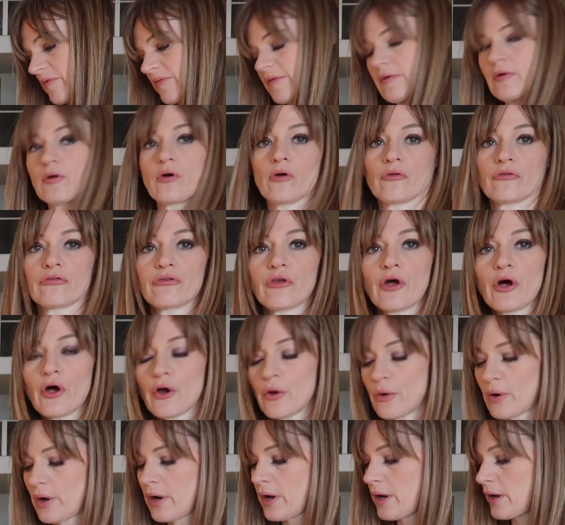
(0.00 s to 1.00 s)
was in
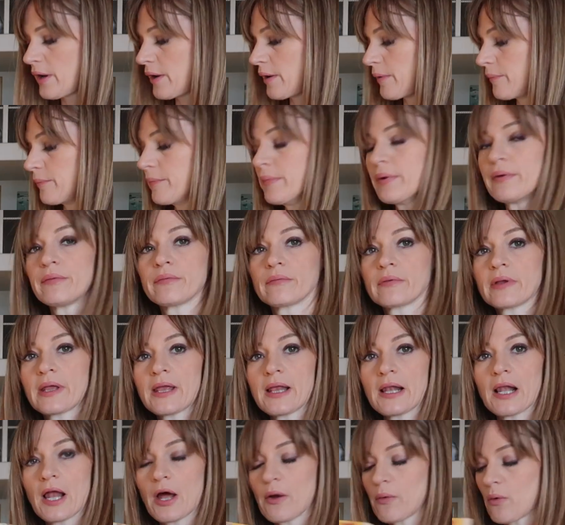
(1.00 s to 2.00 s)
Costco.
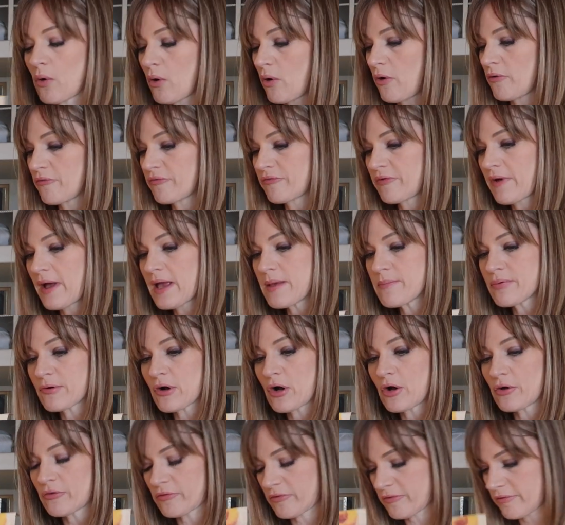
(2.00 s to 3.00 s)
Kilo of
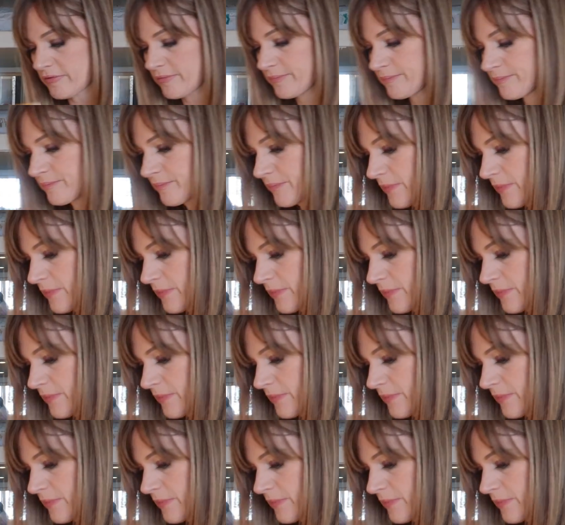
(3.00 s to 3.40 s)
apricots